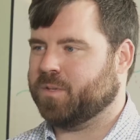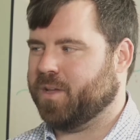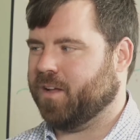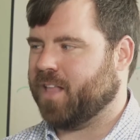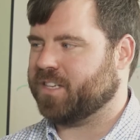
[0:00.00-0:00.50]
to
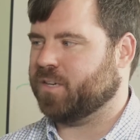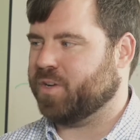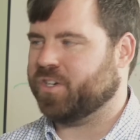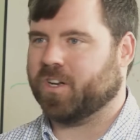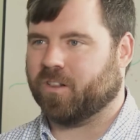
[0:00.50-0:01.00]
be a lesson
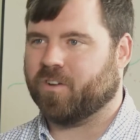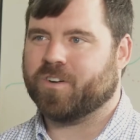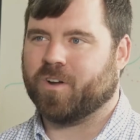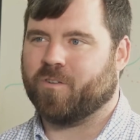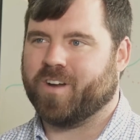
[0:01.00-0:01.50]
we should have
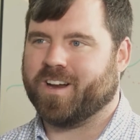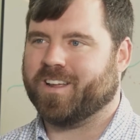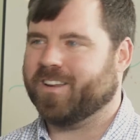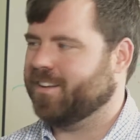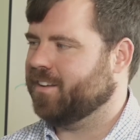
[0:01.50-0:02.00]
learned already.
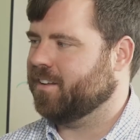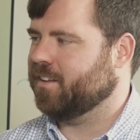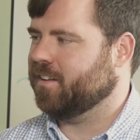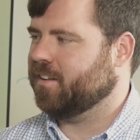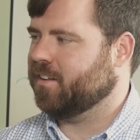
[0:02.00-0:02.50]
Right, yeah.